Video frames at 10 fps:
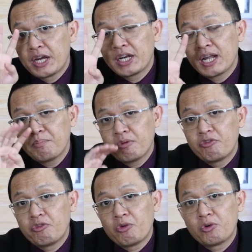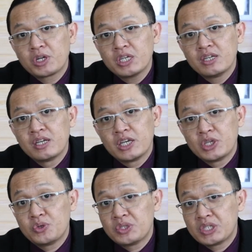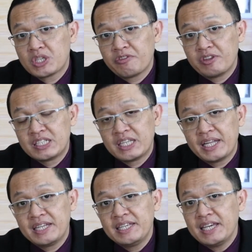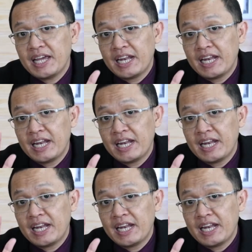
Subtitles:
number 4, uses of the study,